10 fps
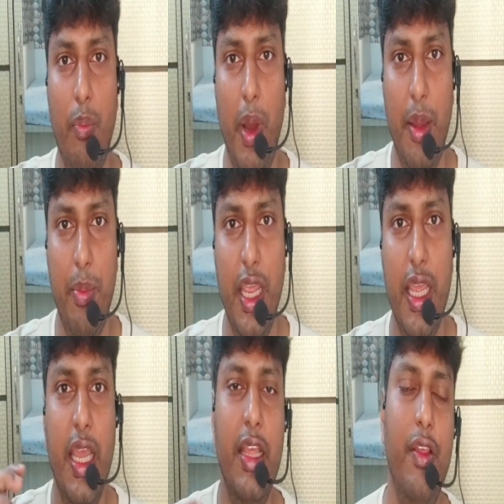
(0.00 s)
by
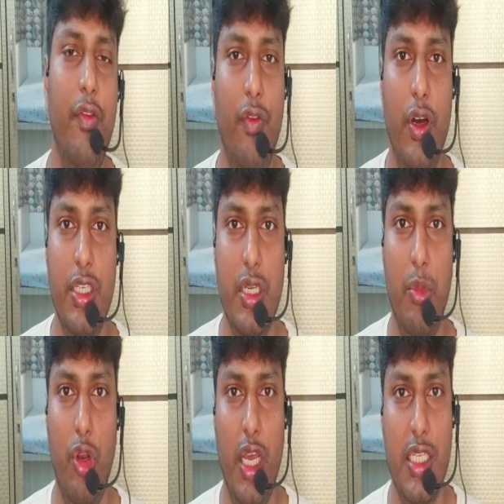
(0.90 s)
bringing the first
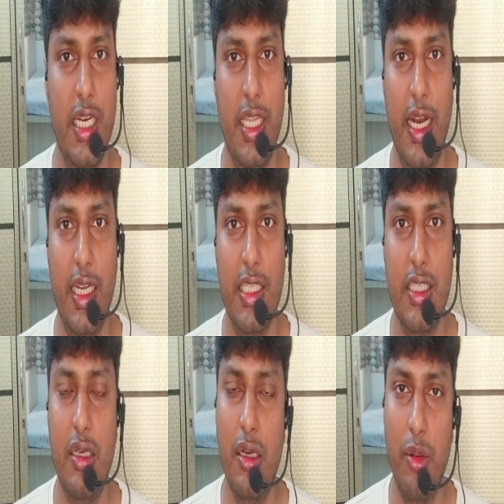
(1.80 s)
amino acid, that is
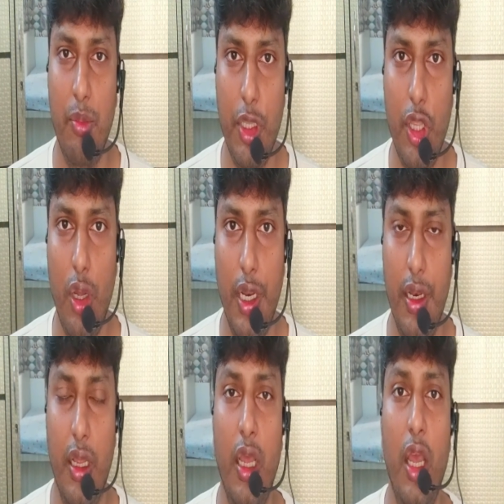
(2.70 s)
the methionine,